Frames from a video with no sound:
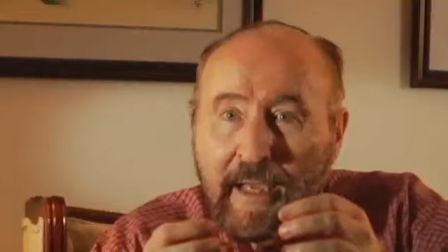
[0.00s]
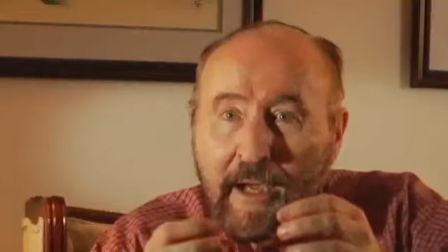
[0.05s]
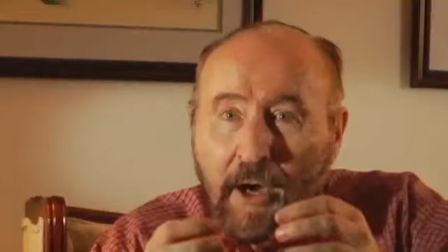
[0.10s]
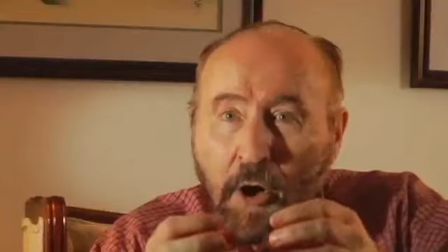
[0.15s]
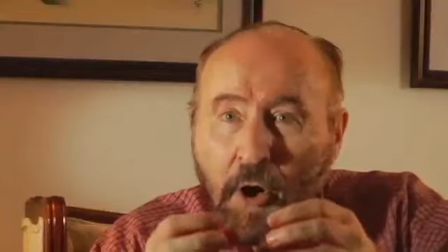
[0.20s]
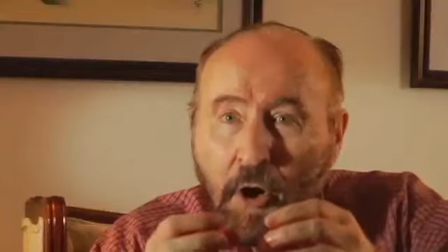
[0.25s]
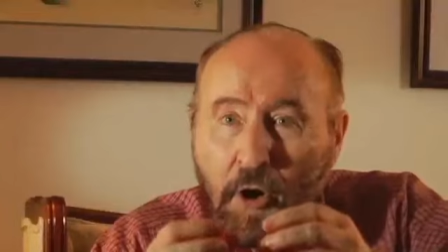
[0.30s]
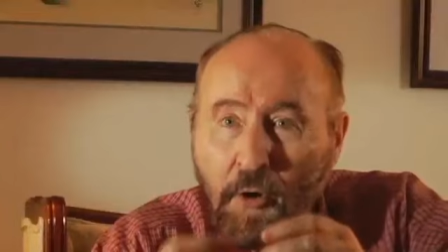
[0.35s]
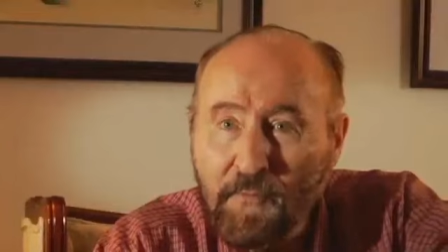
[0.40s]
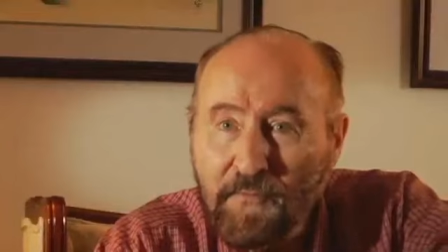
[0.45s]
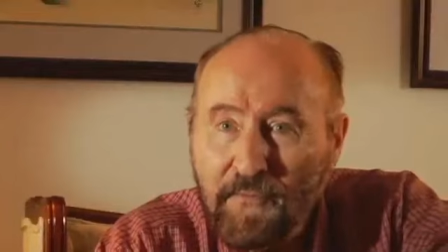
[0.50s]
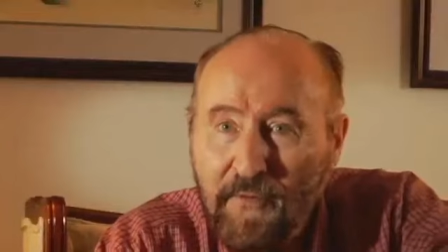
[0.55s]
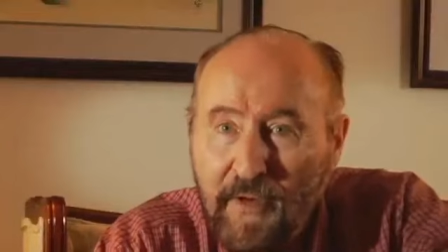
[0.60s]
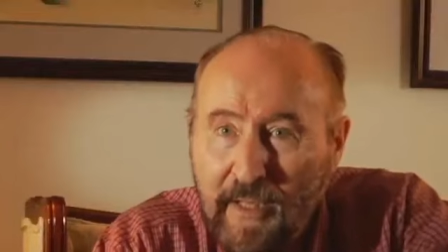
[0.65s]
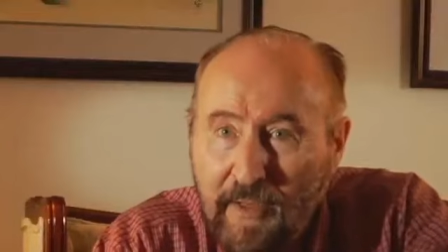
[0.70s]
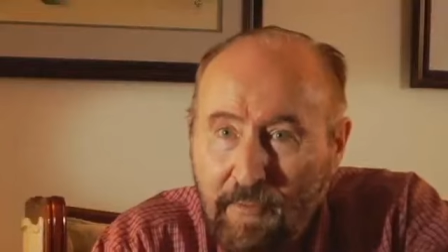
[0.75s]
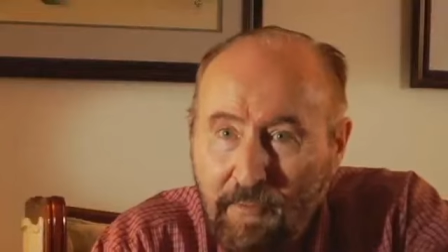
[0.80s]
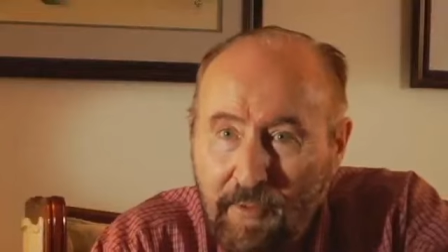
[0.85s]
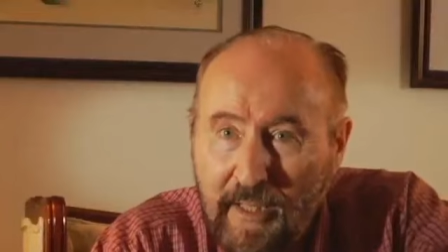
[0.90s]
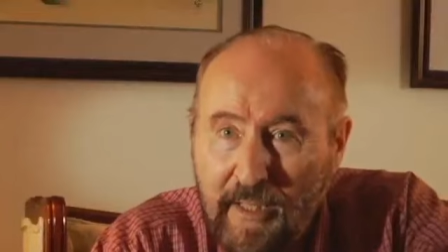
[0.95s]

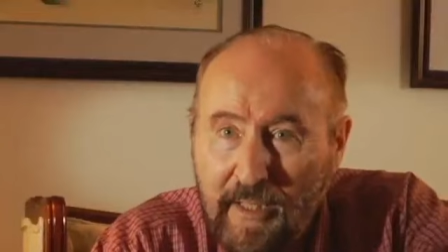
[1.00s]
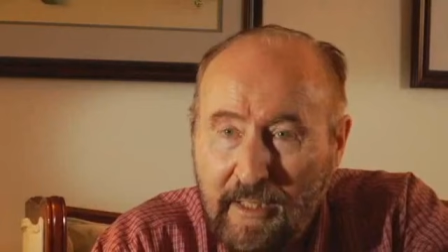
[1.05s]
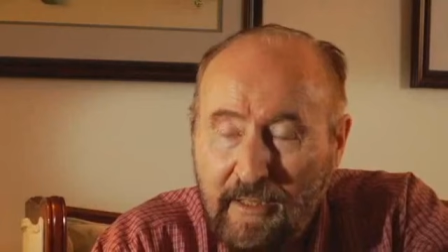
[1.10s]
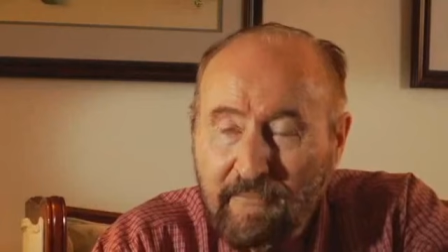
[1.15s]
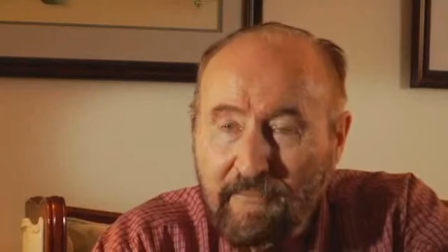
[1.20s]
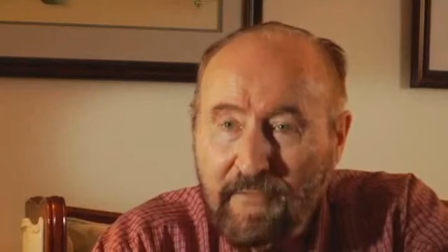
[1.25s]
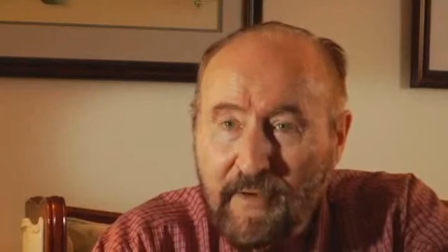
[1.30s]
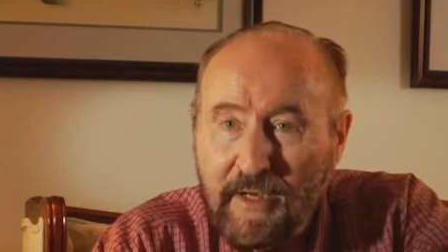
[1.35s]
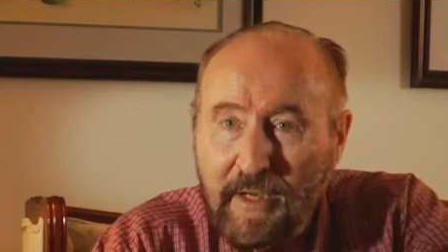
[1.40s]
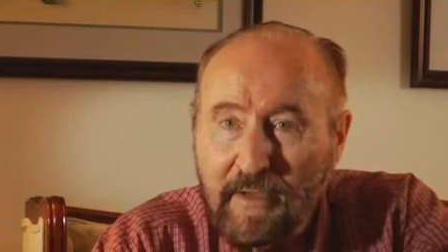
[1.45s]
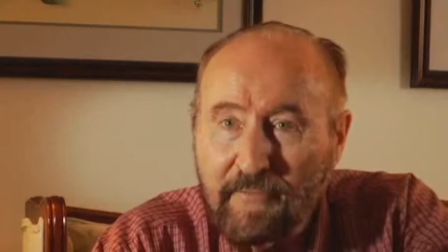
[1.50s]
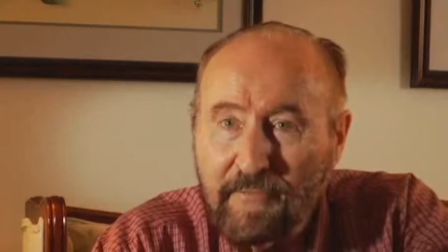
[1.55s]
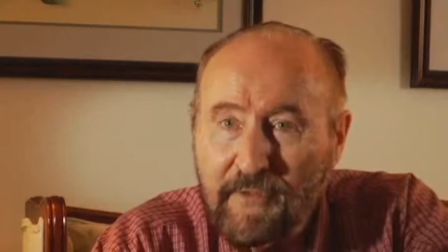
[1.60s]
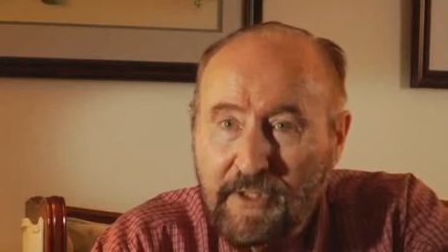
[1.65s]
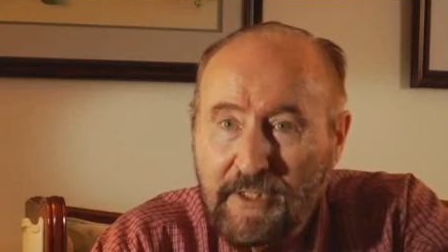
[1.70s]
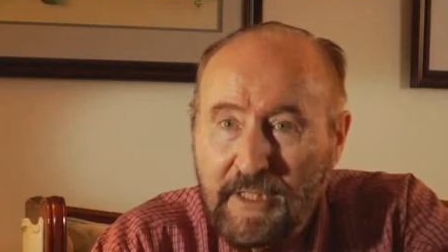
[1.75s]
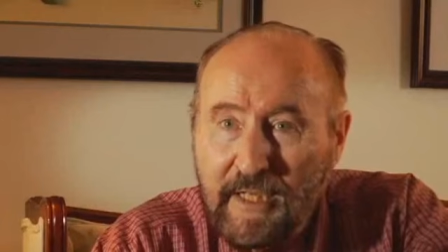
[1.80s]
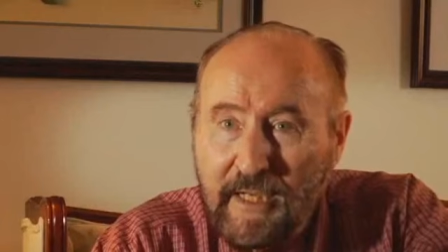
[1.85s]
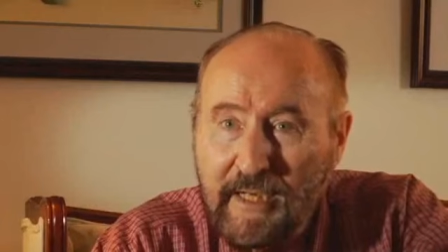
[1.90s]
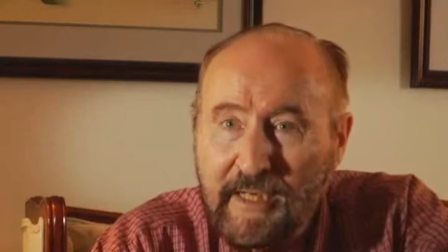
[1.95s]
Hopefully we can involve the
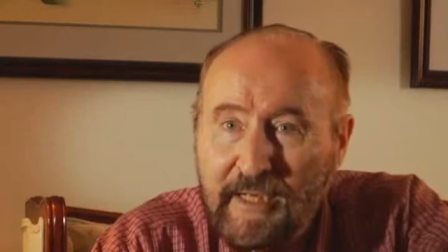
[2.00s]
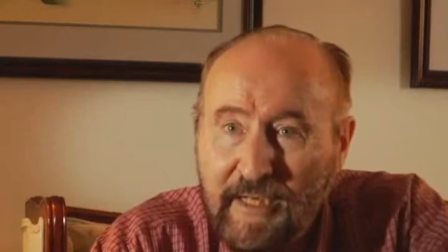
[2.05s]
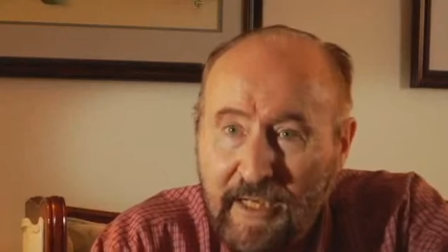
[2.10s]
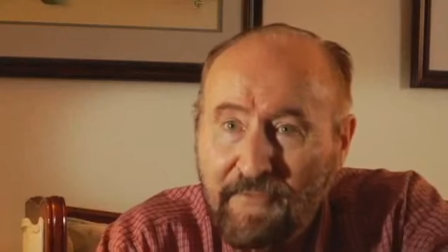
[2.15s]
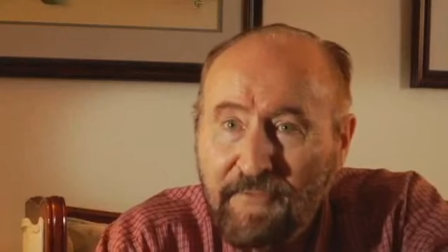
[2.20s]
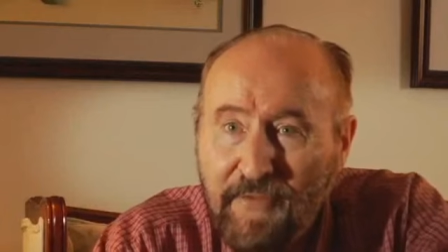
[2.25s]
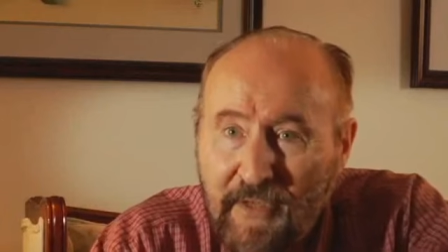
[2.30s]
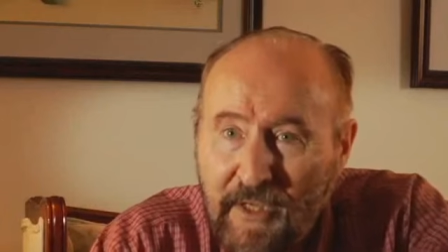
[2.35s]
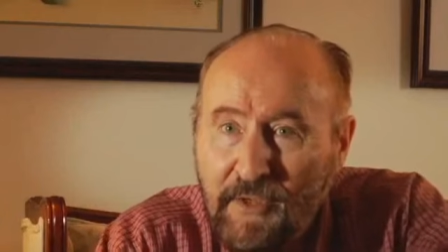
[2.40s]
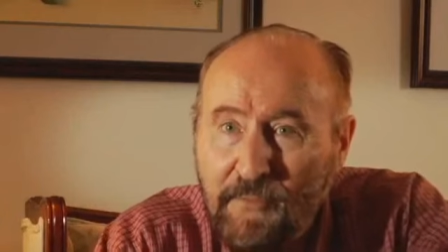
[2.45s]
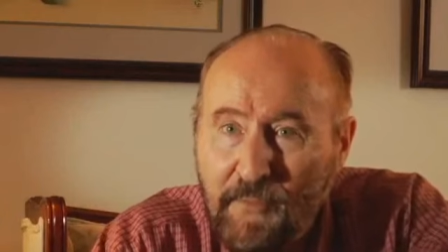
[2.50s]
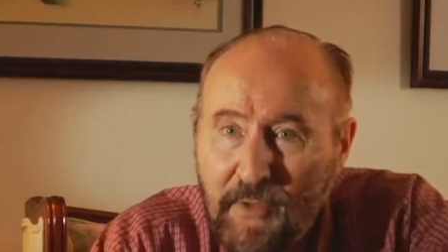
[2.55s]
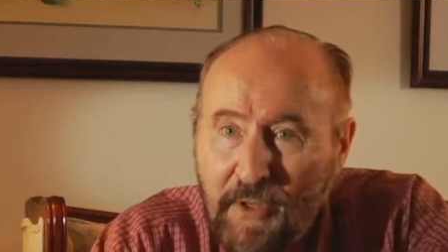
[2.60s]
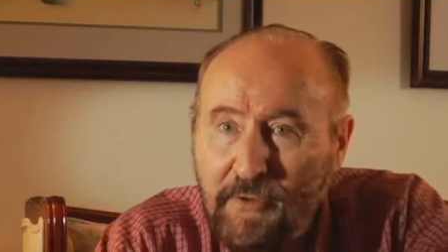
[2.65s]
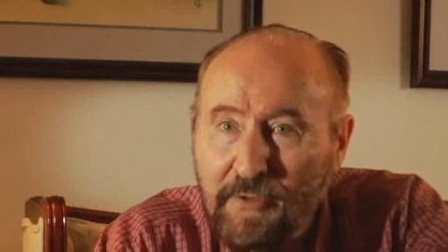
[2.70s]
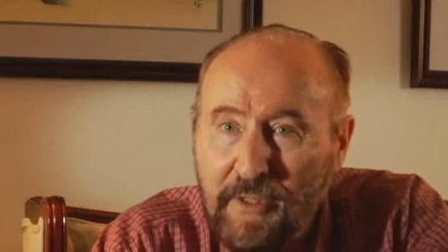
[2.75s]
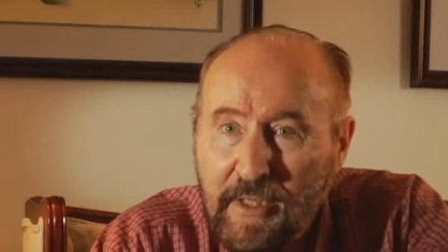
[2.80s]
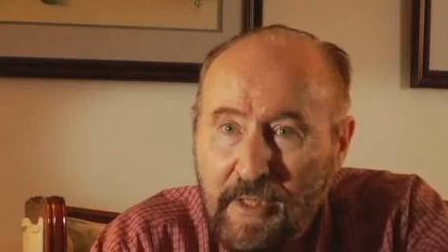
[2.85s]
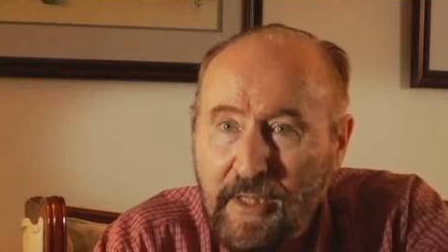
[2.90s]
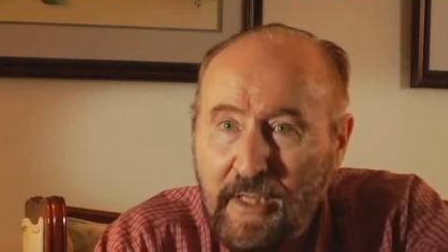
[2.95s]
scientific
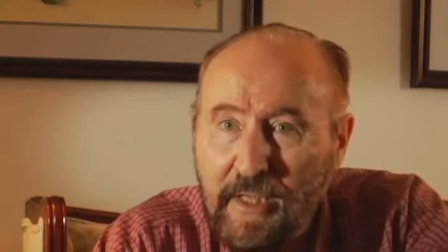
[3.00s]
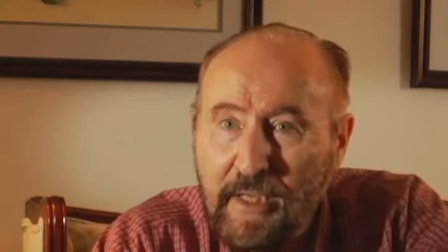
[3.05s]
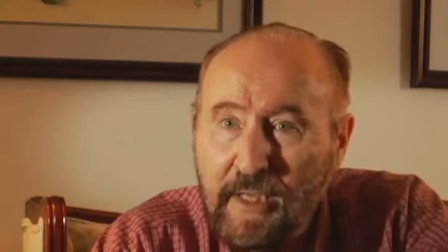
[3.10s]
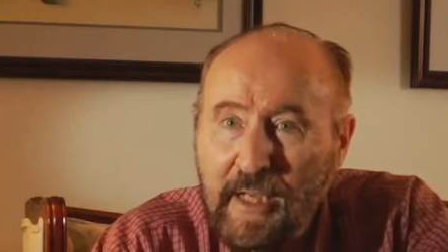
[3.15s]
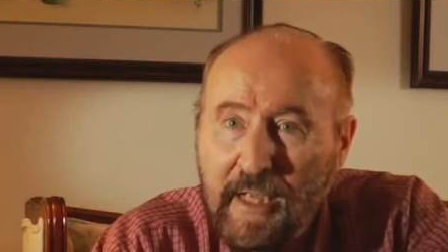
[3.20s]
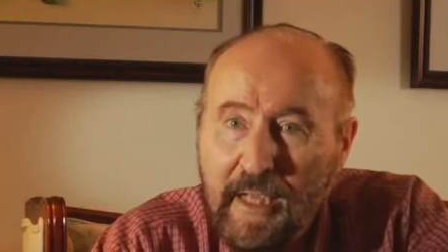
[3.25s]
community then